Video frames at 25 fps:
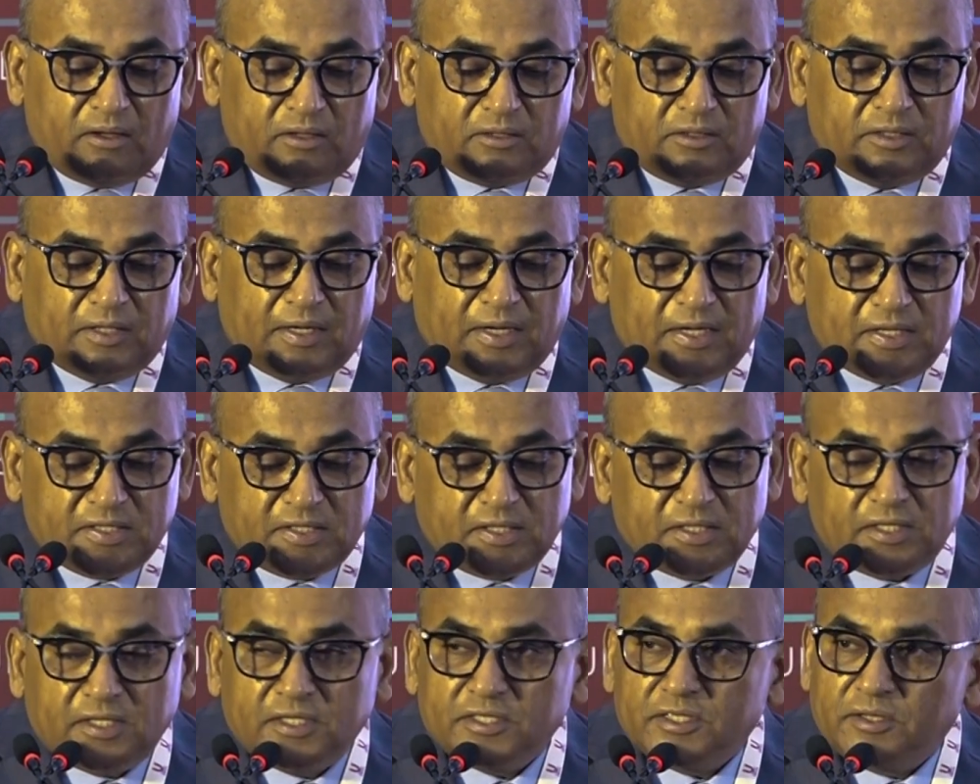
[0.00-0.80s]
The
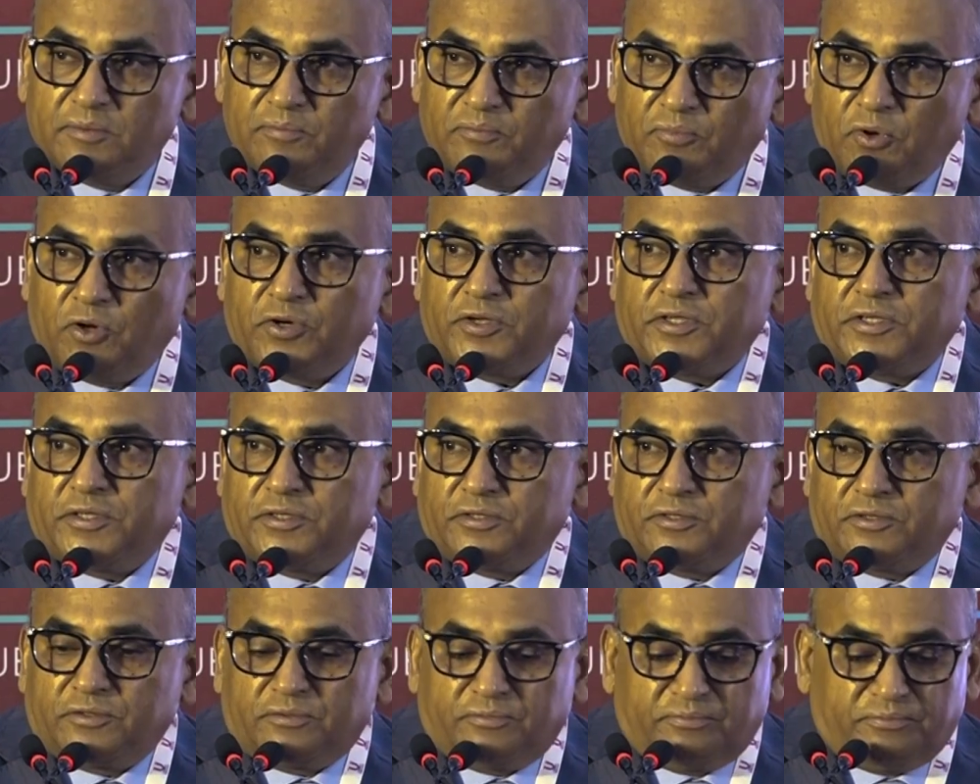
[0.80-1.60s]
lesson is
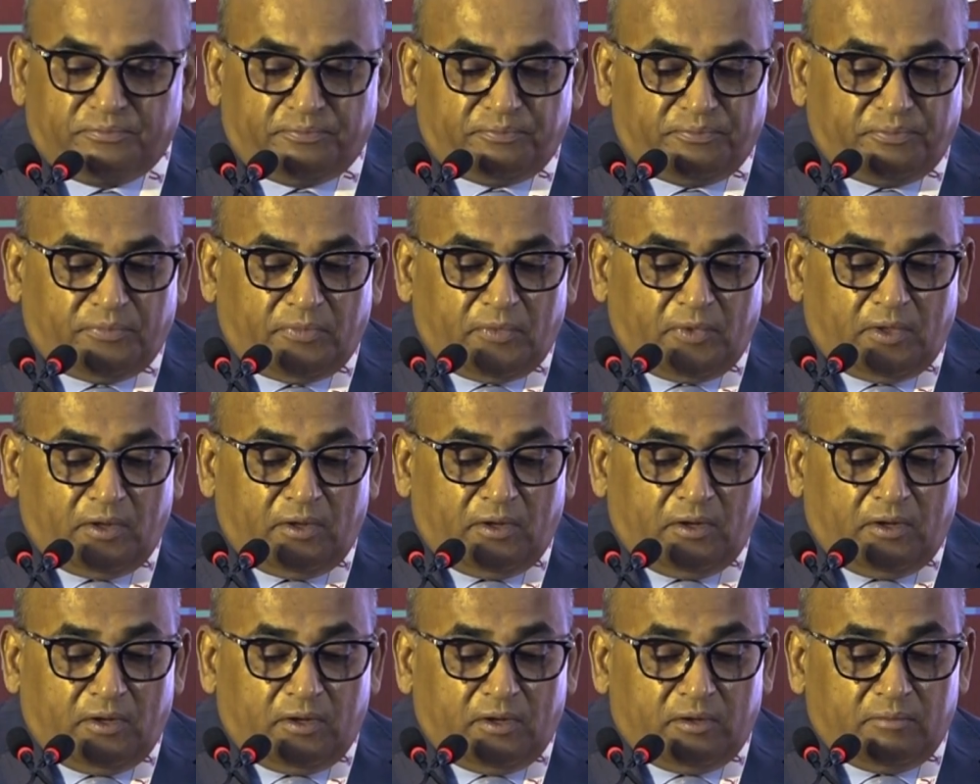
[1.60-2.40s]
important
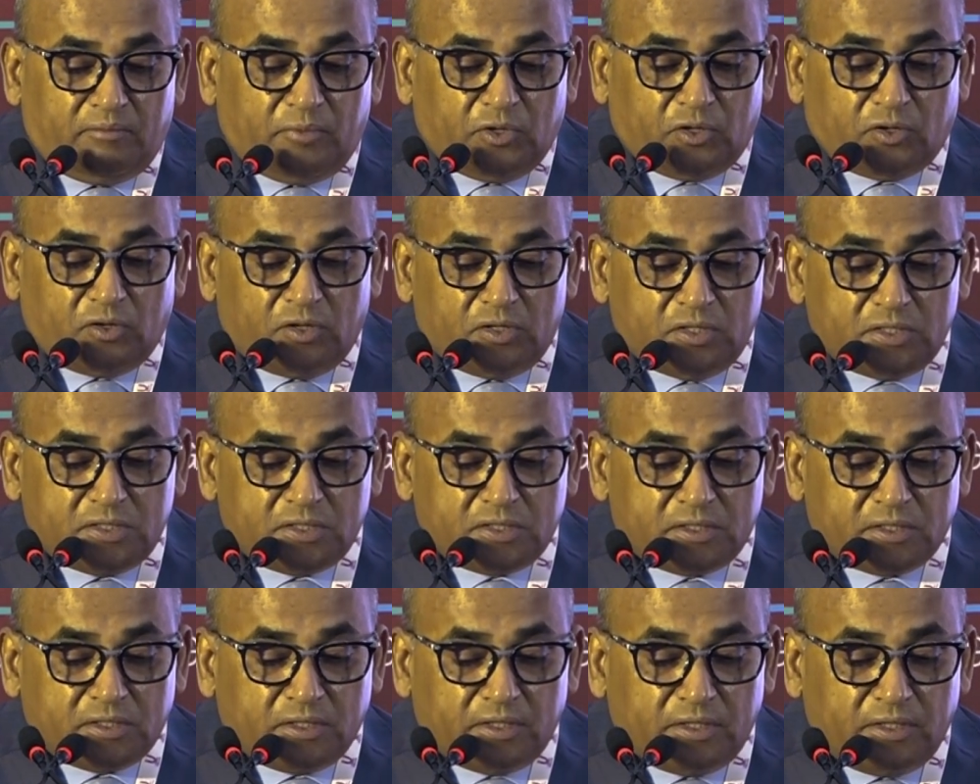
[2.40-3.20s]

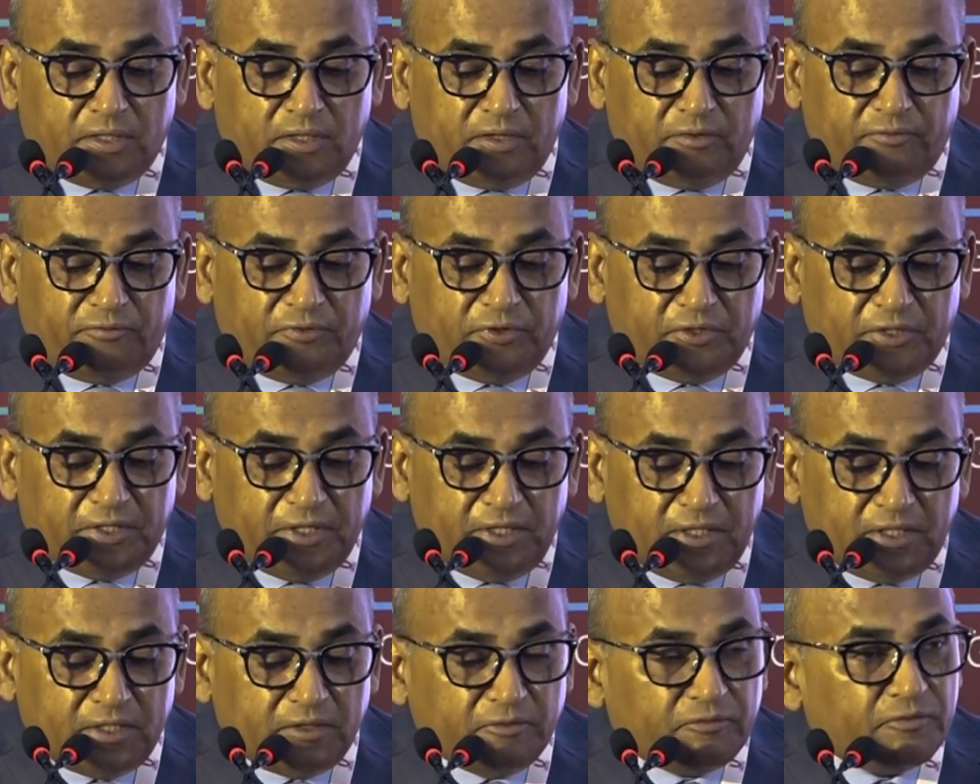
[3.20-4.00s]
because if we
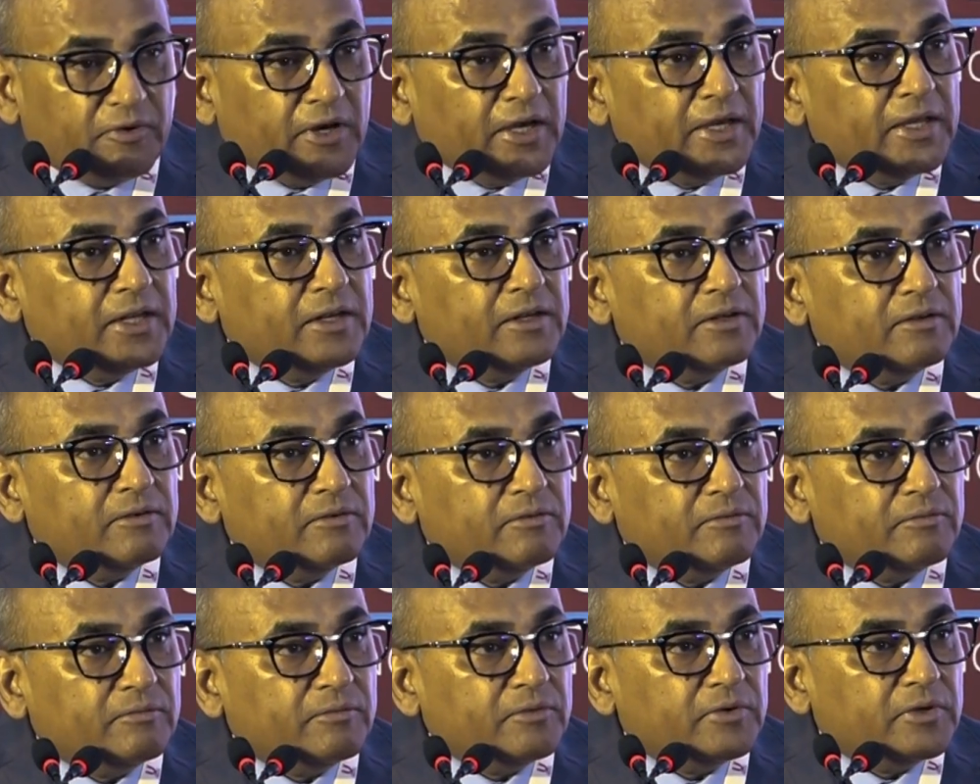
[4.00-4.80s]
read the file
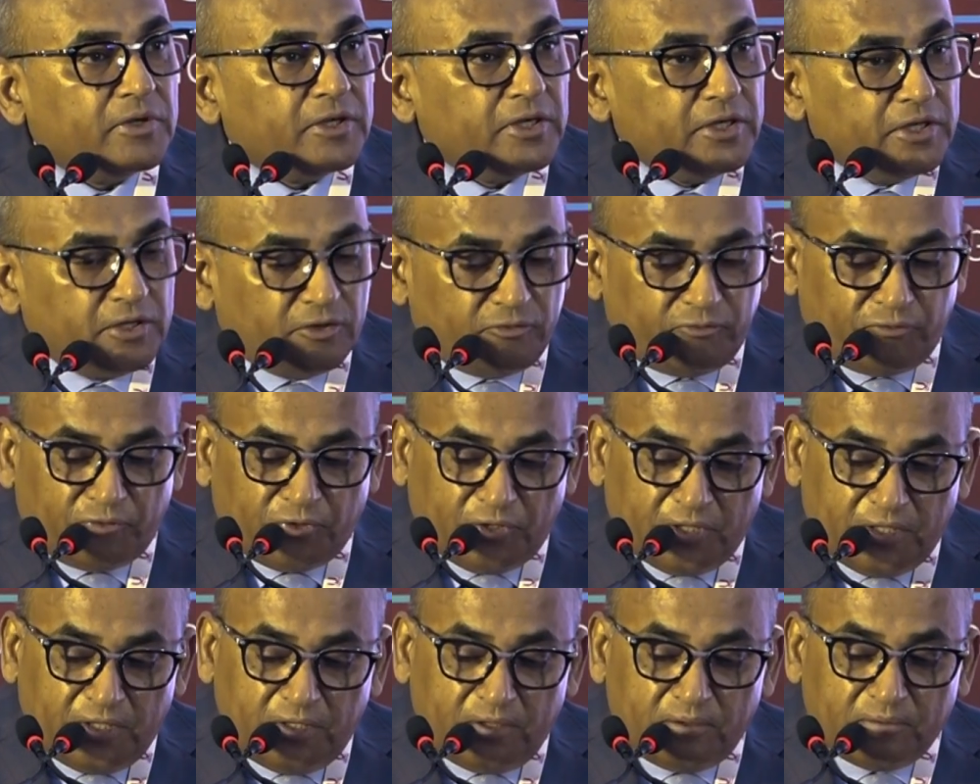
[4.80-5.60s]

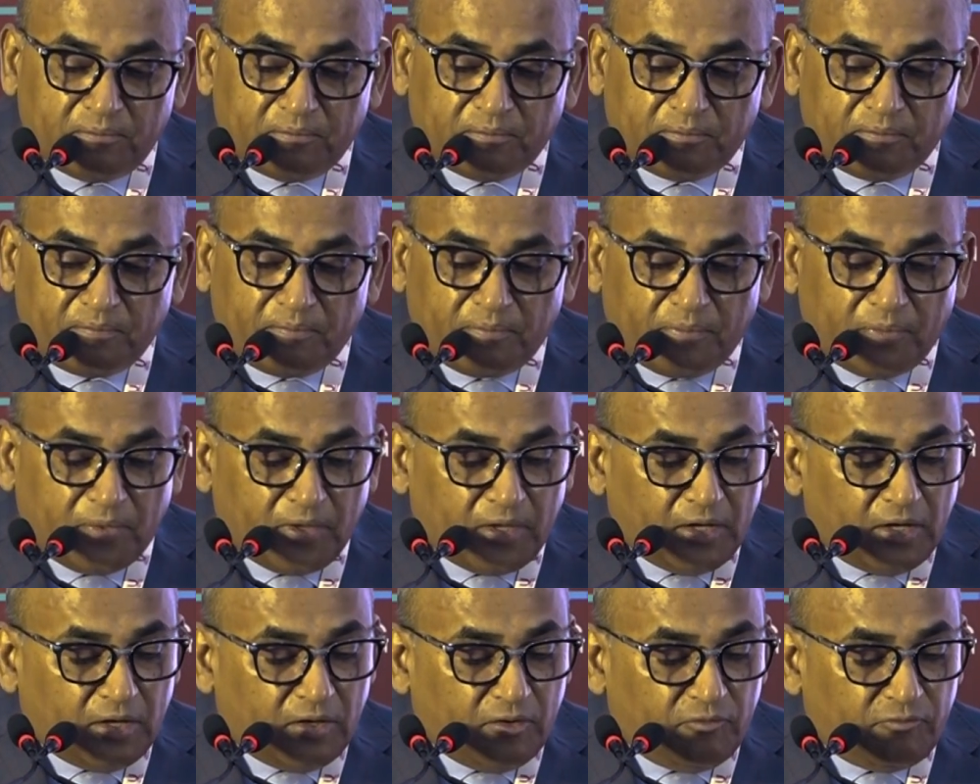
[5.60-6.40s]
carefully,
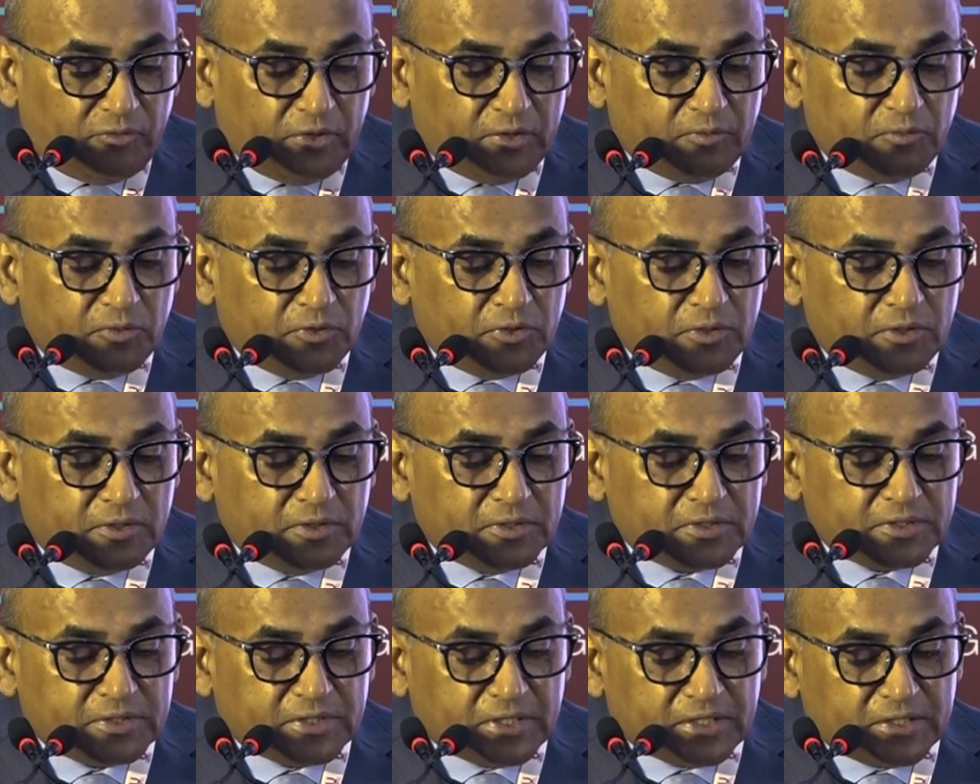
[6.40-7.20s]
we
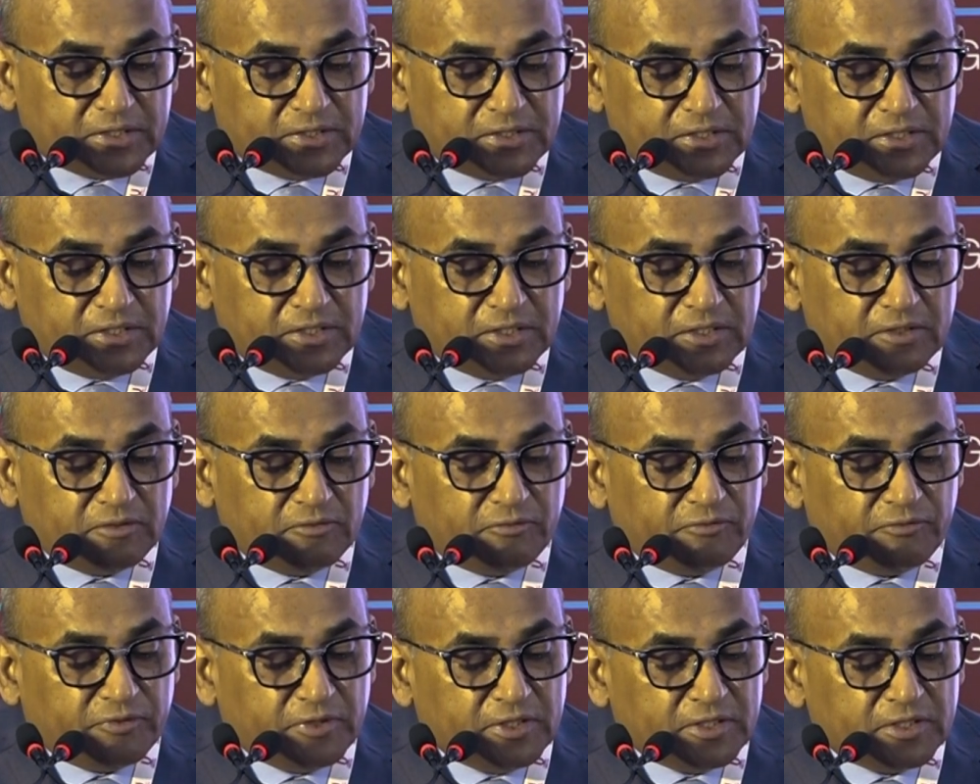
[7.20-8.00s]
would succeed in
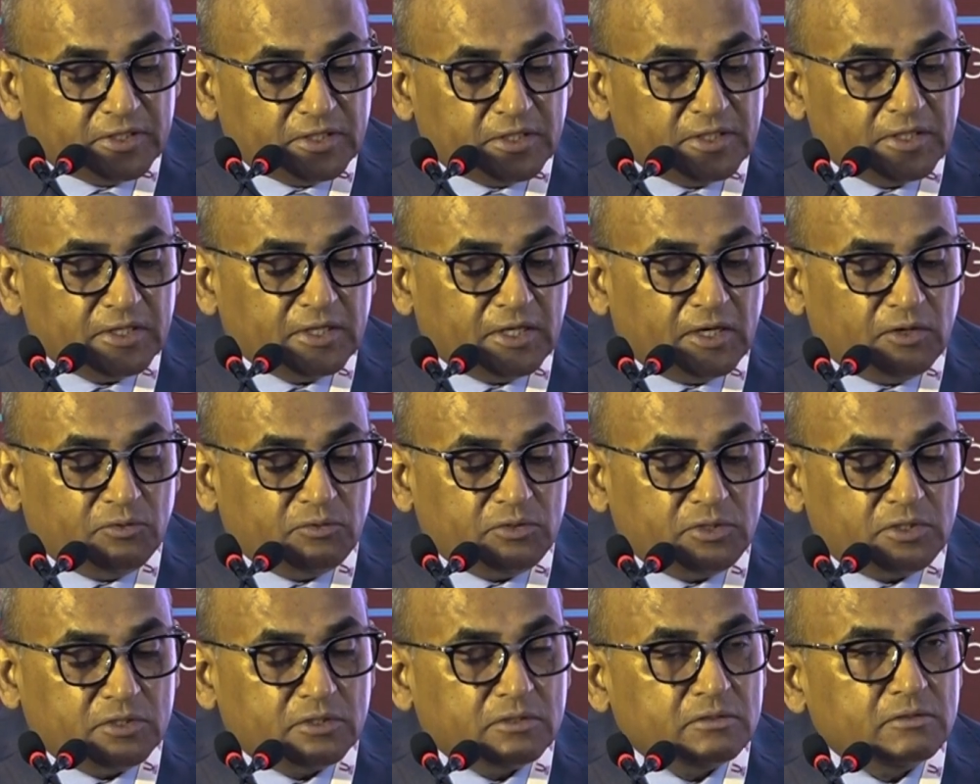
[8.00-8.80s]
filtering
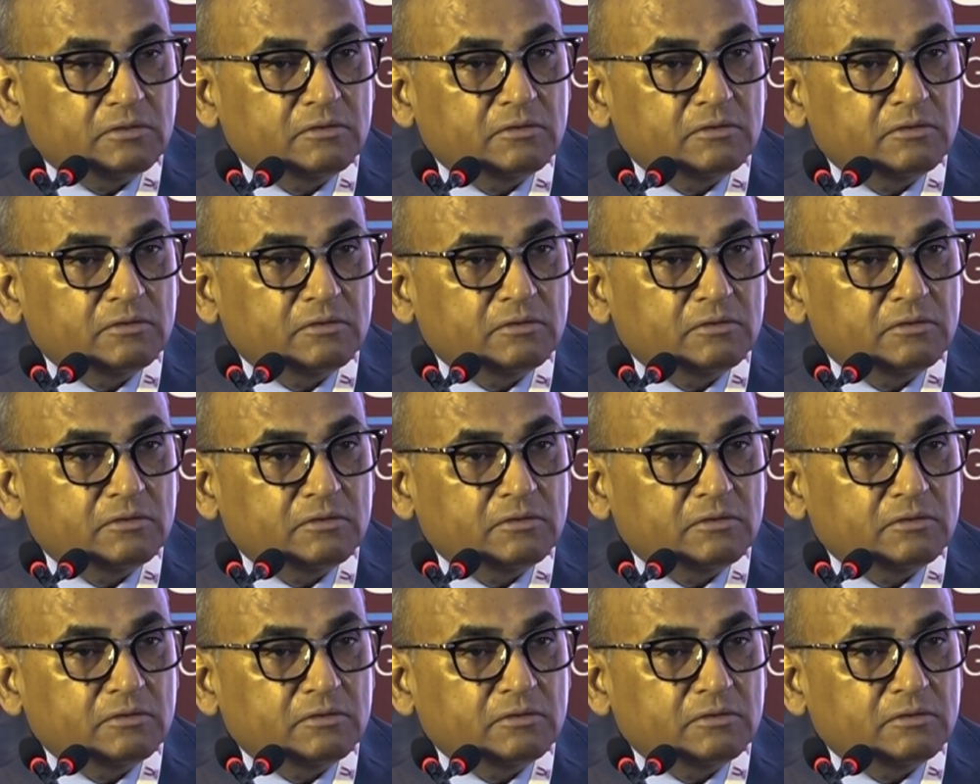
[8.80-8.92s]
out